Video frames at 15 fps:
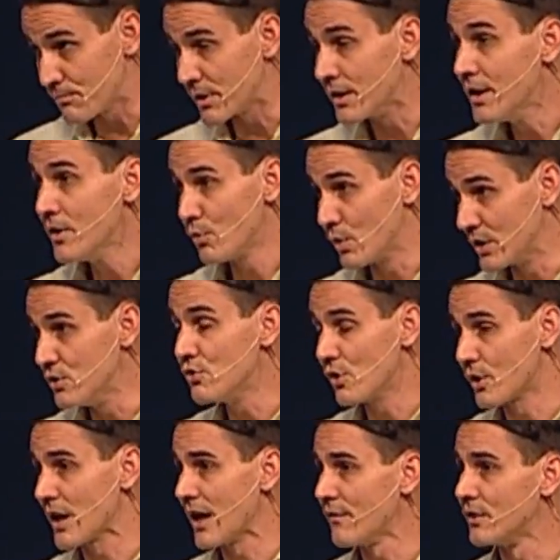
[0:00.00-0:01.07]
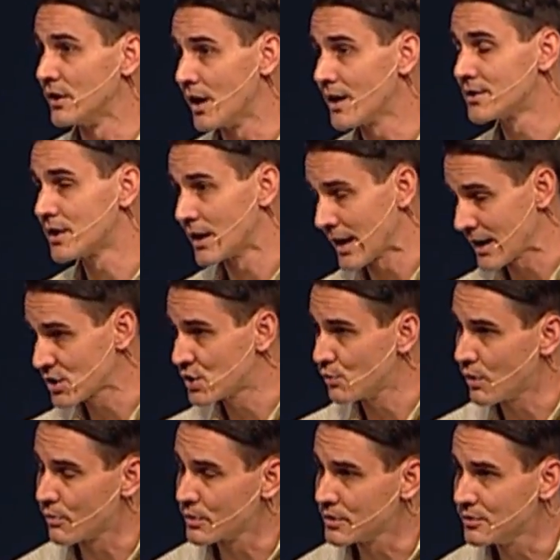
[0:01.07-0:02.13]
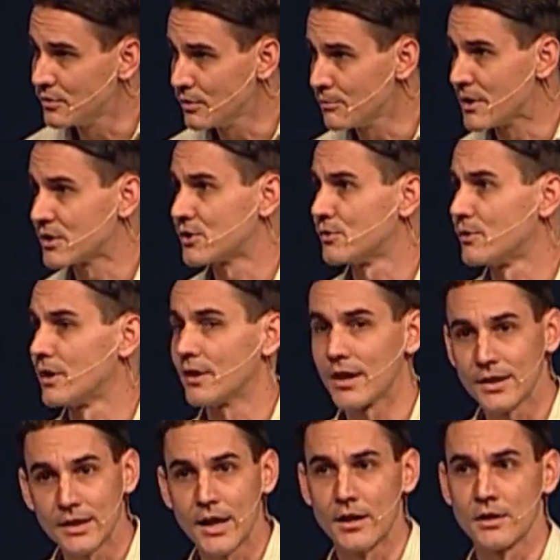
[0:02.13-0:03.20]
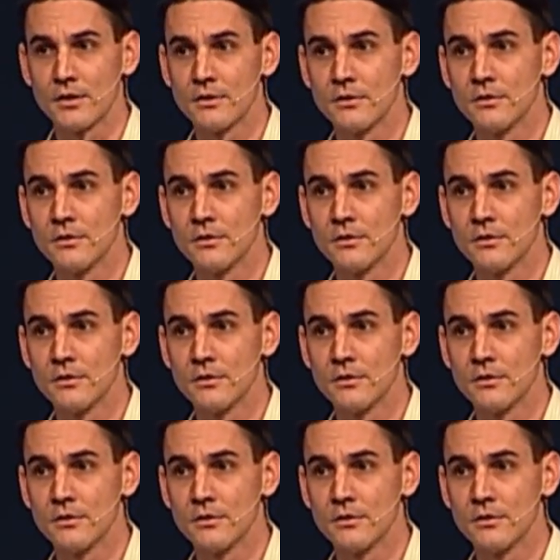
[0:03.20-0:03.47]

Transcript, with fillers: but when you go to heaven, God's going to ask you, what were you doing messing around like that?